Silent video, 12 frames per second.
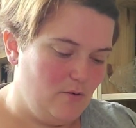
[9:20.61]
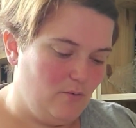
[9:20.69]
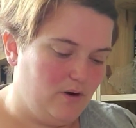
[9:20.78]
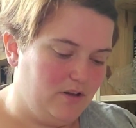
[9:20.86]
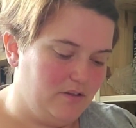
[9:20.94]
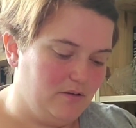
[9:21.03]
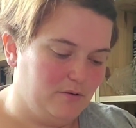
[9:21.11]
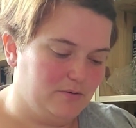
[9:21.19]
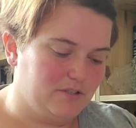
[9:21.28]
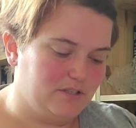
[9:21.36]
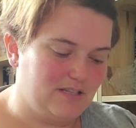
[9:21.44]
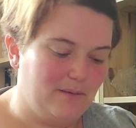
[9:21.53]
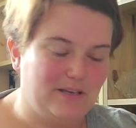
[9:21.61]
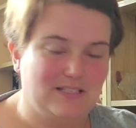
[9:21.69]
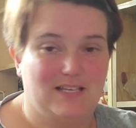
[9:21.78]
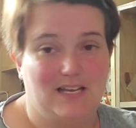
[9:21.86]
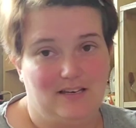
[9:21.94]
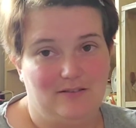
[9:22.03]
one of those, because I'm
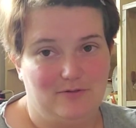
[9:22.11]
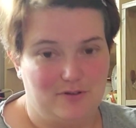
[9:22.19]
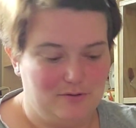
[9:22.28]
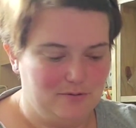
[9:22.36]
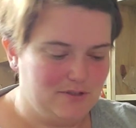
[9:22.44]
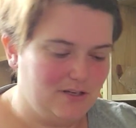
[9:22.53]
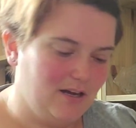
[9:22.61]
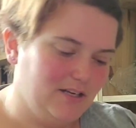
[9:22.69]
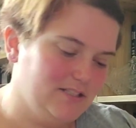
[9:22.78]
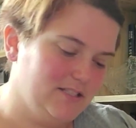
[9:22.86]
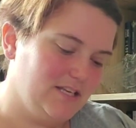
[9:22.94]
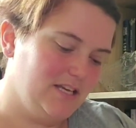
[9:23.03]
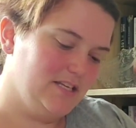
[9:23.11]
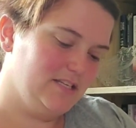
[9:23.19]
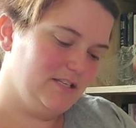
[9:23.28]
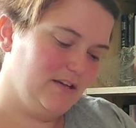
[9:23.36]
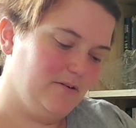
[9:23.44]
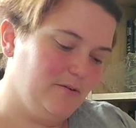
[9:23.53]
excited for those, honestly.
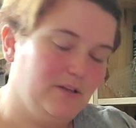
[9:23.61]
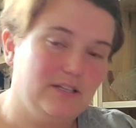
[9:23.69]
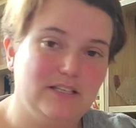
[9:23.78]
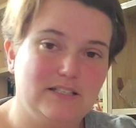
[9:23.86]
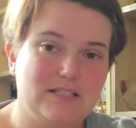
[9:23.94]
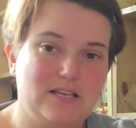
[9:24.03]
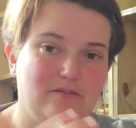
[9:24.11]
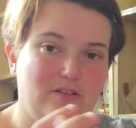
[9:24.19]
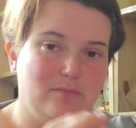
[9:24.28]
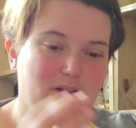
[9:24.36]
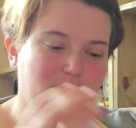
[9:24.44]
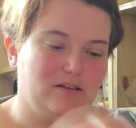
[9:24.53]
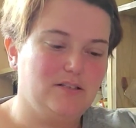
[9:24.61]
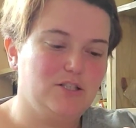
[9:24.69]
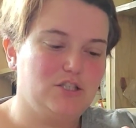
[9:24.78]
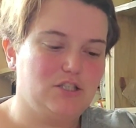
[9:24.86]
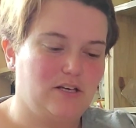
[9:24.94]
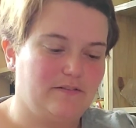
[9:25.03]
So let's give them a little
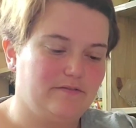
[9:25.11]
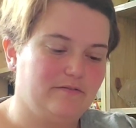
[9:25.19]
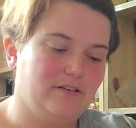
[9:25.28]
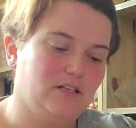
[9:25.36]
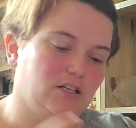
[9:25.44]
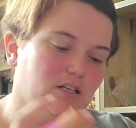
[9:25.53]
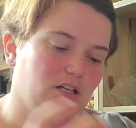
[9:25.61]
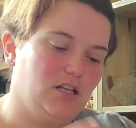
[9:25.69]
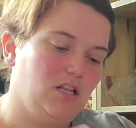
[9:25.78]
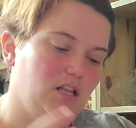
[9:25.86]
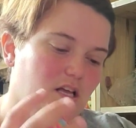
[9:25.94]
shuffle.